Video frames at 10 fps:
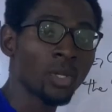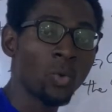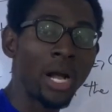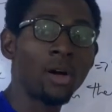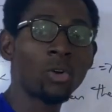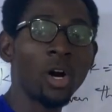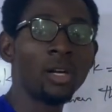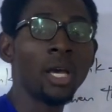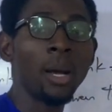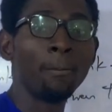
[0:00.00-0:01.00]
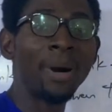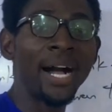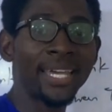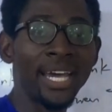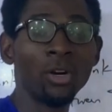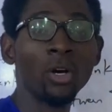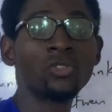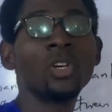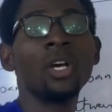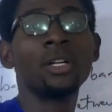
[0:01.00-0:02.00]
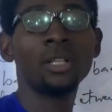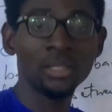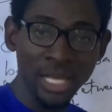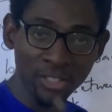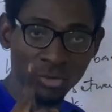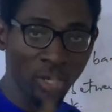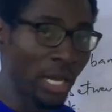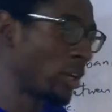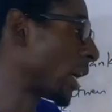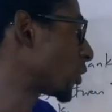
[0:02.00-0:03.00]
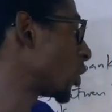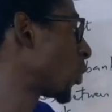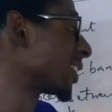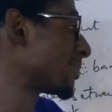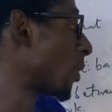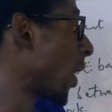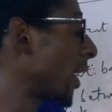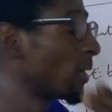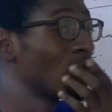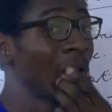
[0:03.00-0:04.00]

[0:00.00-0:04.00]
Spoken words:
That we call bank errors. That's, you know, I told you question number one.